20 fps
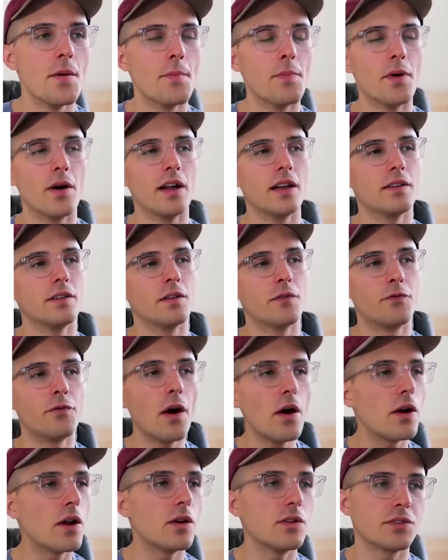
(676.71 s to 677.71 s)
But the
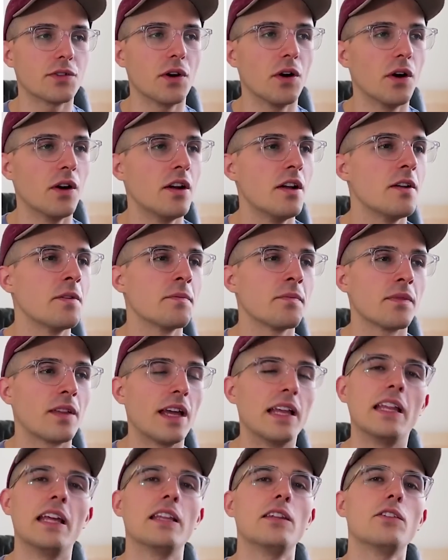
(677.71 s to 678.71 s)
photos are,
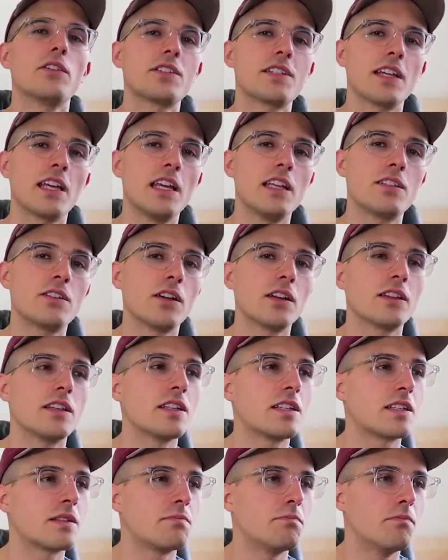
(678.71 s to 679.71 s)
it looks like he took
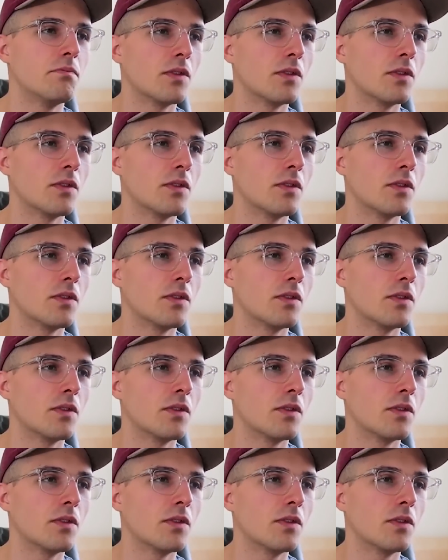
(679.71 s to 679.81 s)
this